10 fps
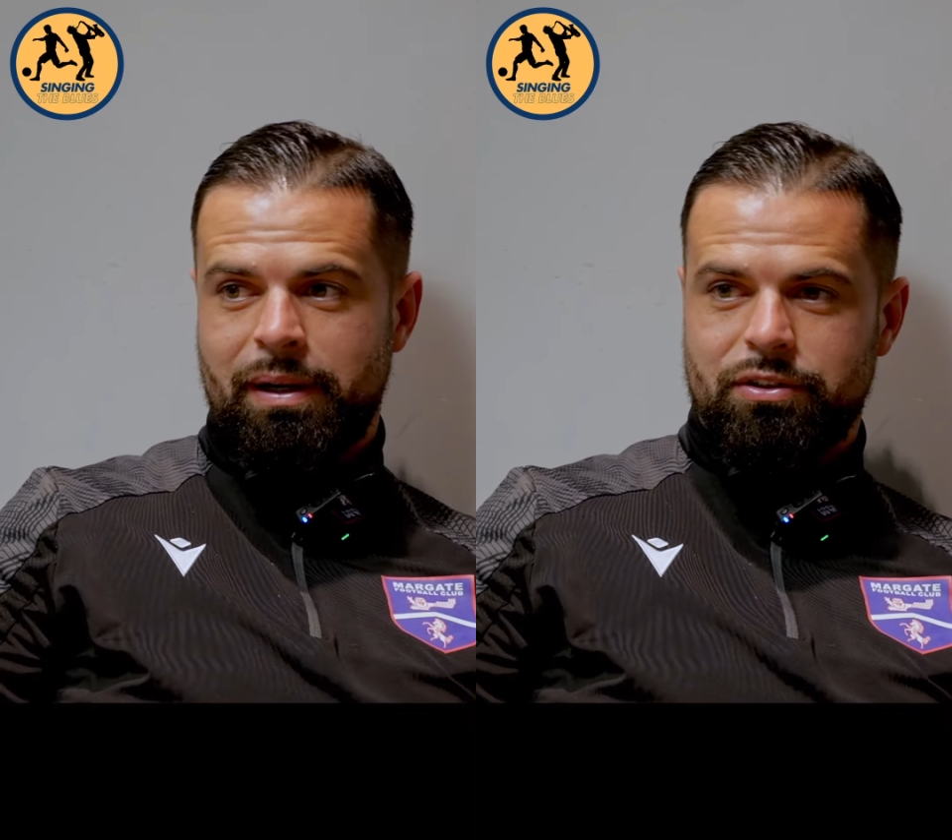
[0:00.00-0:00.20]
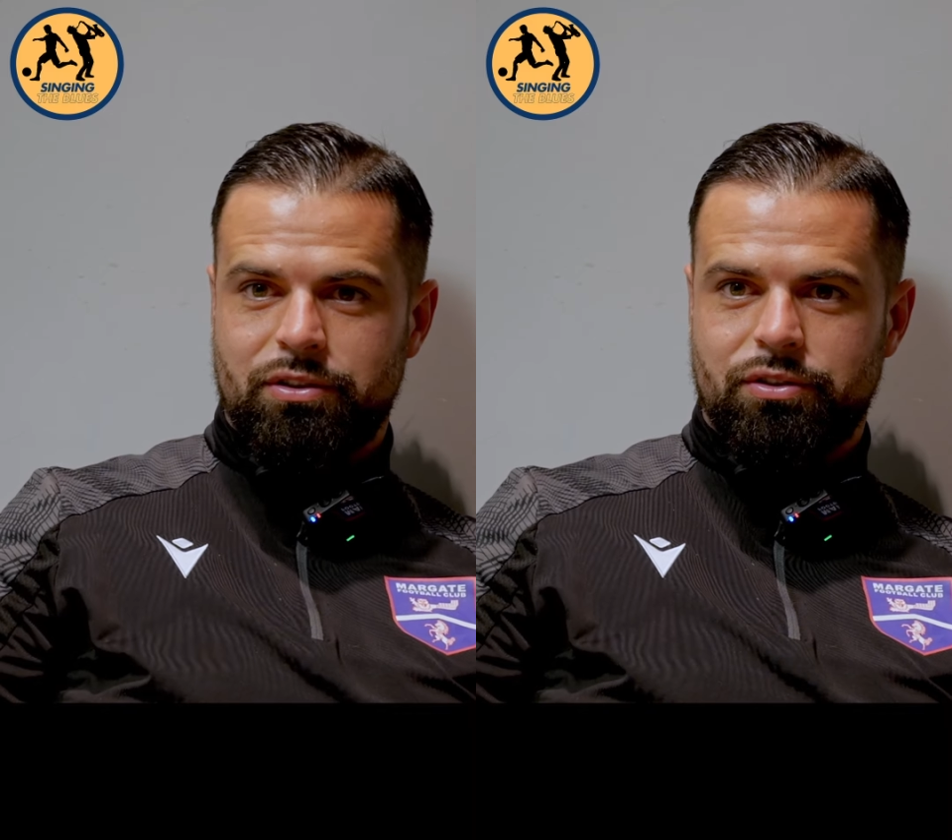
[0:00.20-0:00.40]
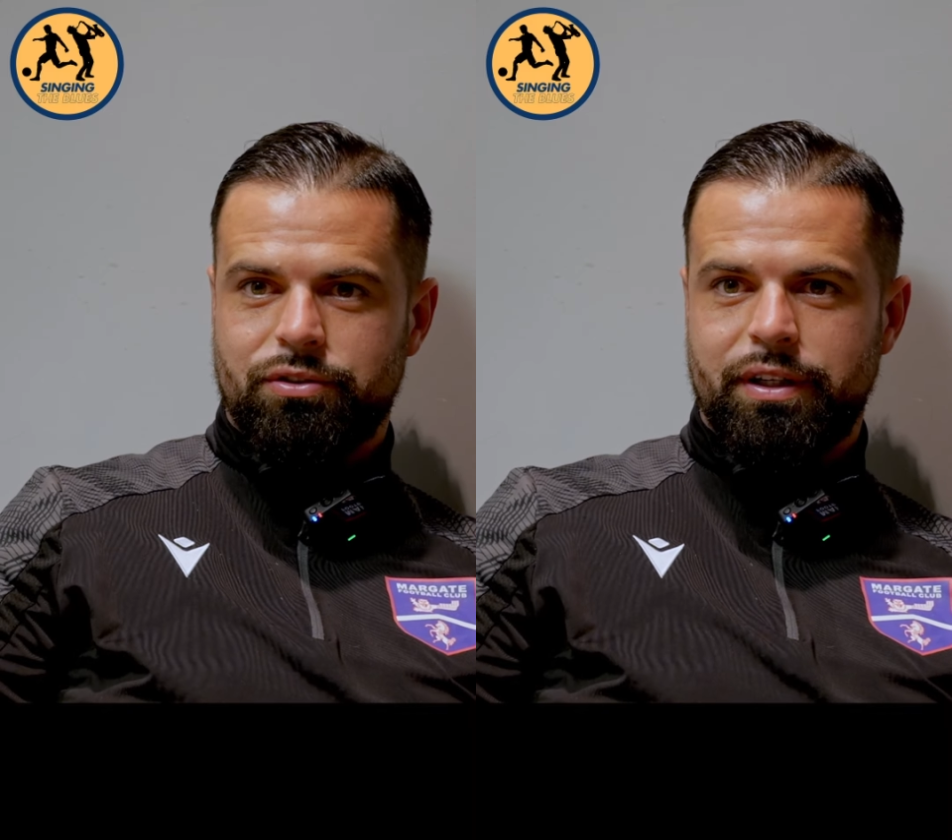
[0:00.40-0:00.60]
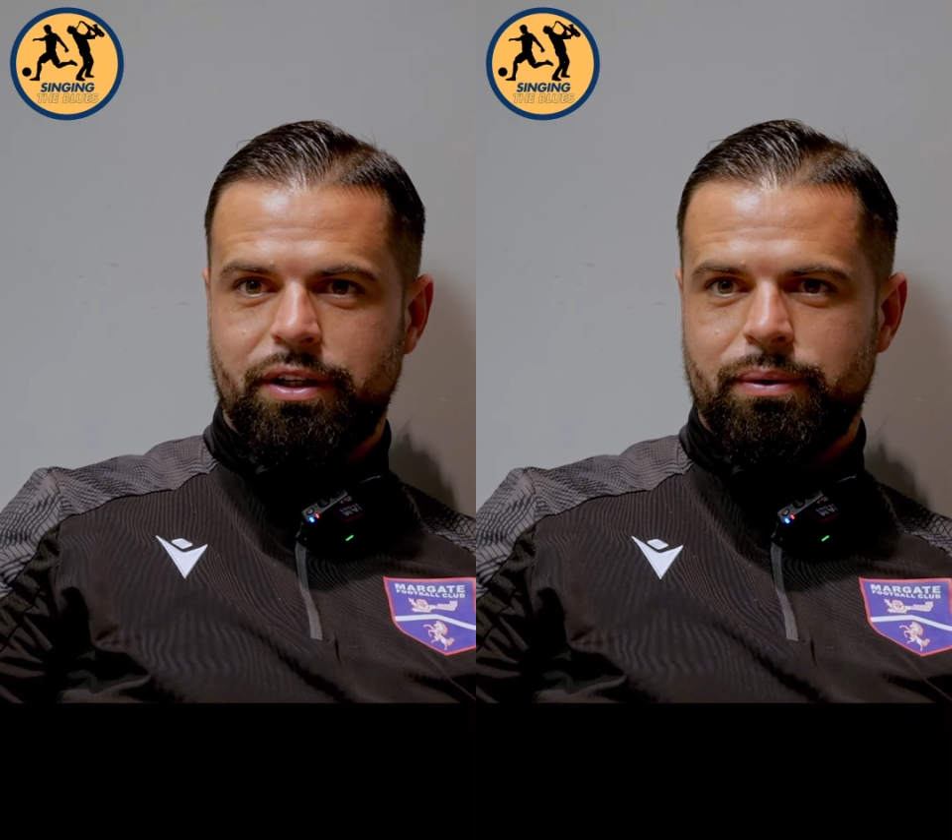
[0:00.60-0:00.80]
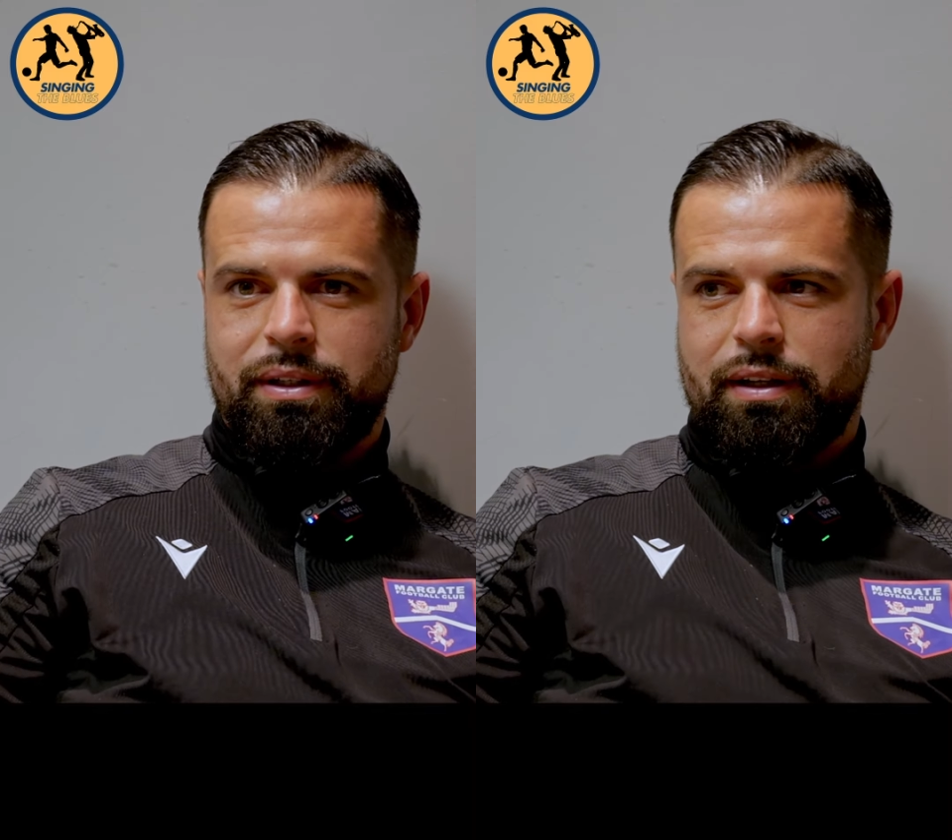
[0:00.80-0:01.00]
managers can treat
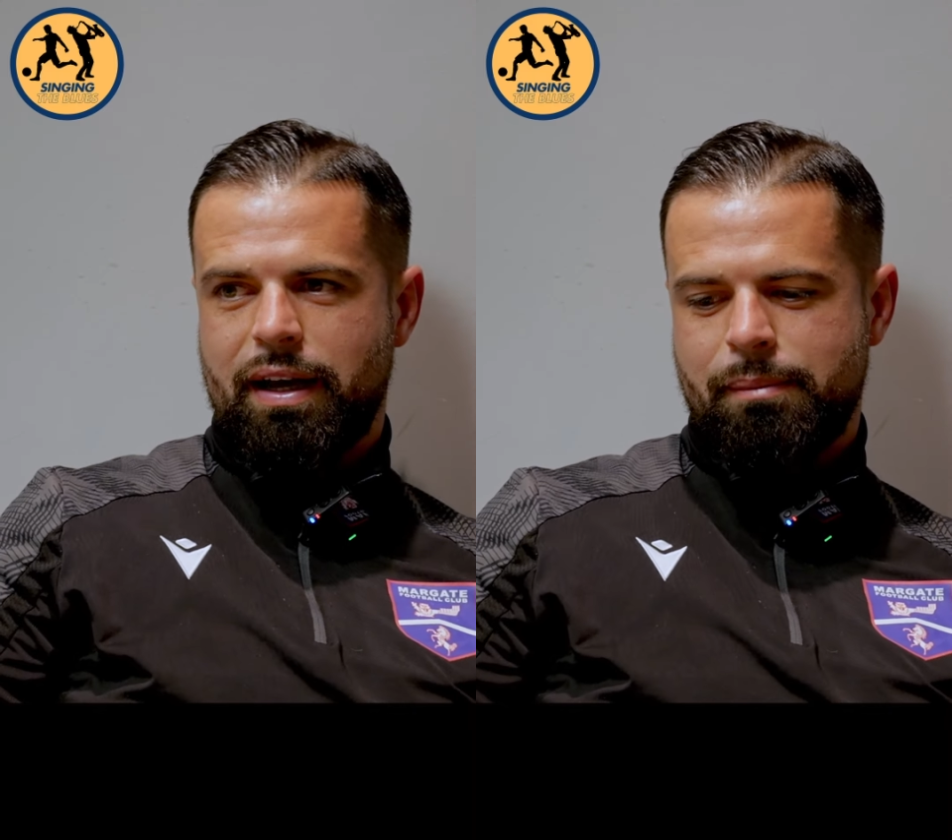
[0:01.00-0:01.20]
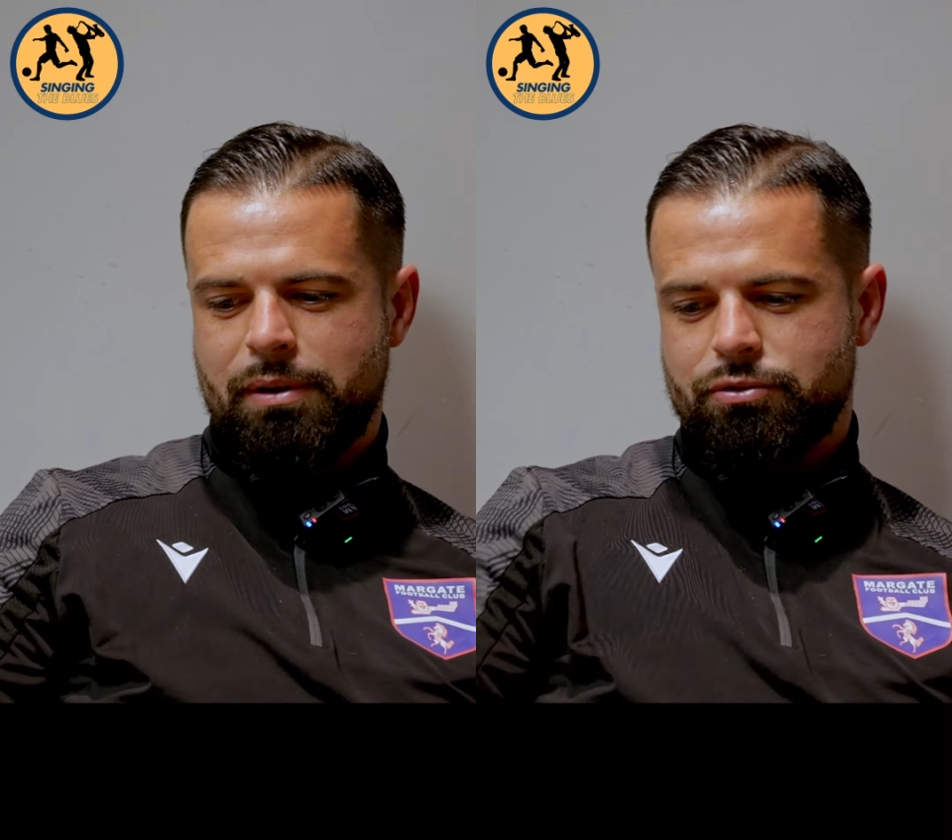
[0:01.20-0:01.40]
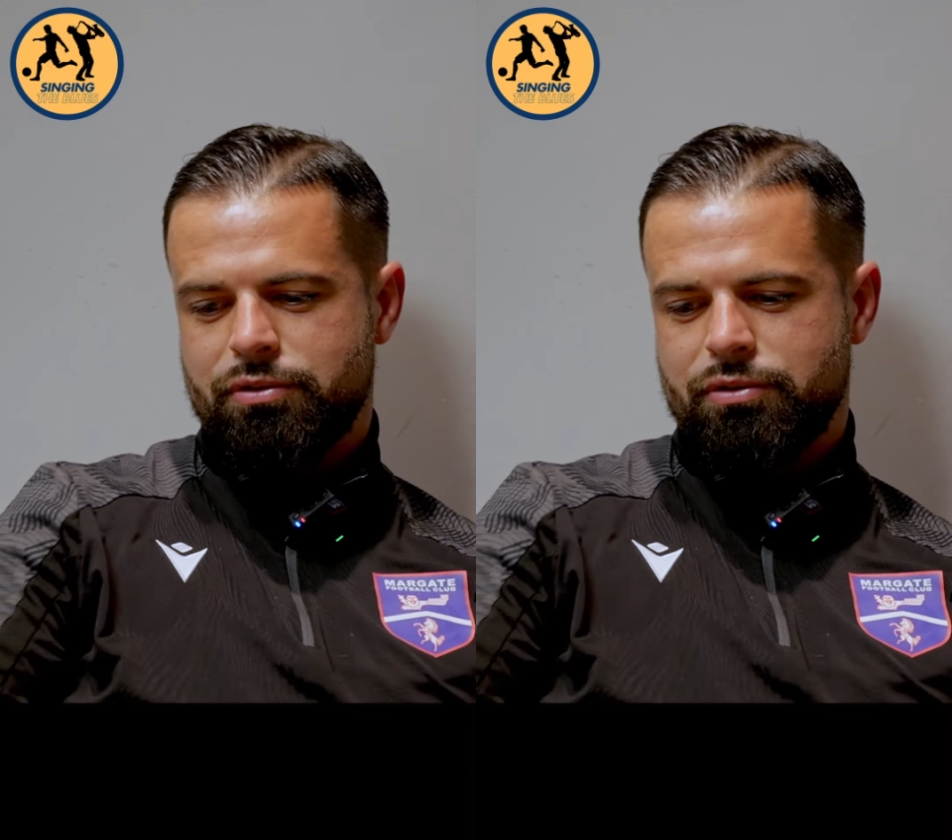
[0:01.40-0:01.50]
you and how much